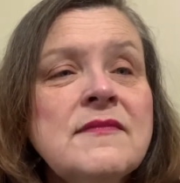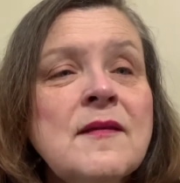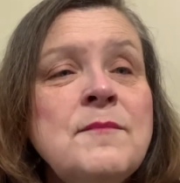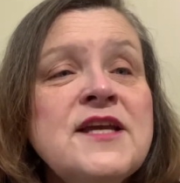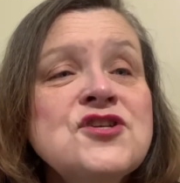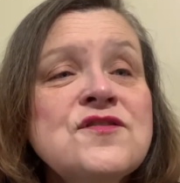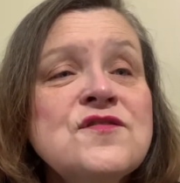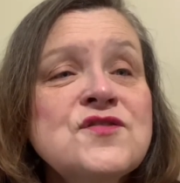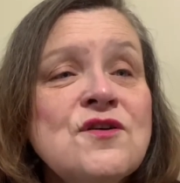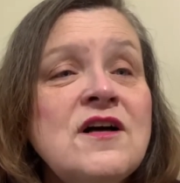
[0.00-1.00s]
make sure
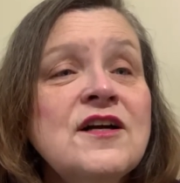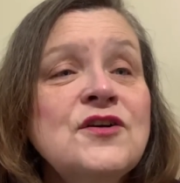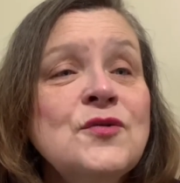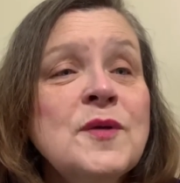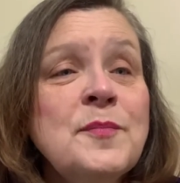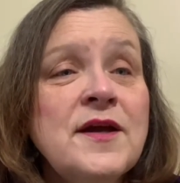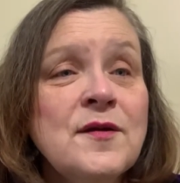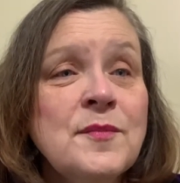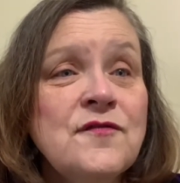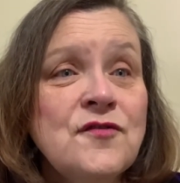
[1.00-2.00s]
those are all in good repair
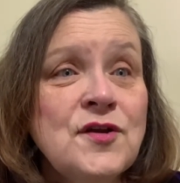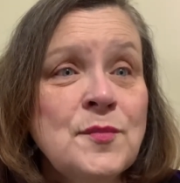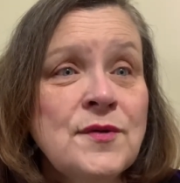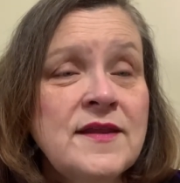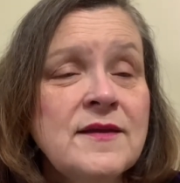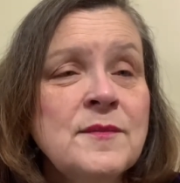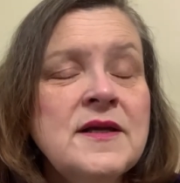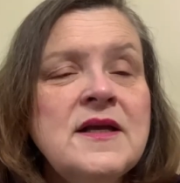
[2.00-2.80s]
before you bring them.